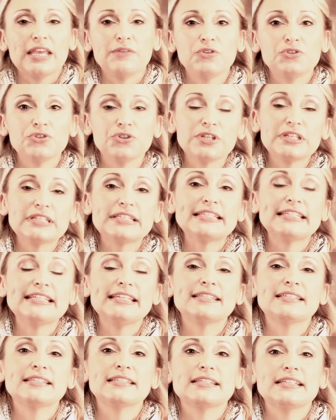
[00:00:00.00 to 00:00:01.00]
If you do it in
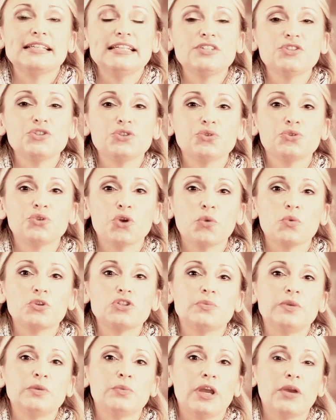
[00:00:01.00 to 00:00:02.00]
seasons, at least you'll know what
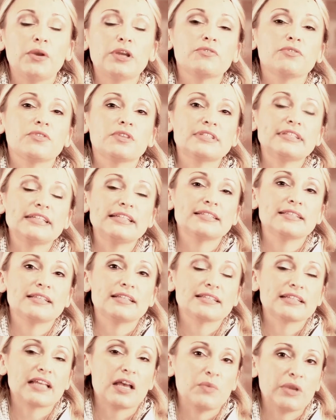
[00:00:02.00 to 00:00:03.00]
to be wearing for the season
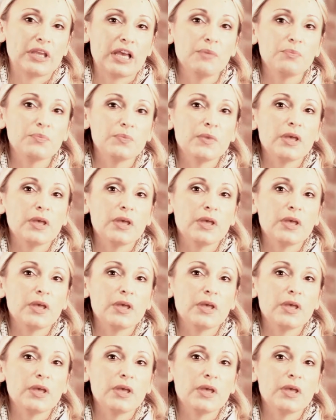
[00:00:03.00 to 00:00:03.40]
that's coming up.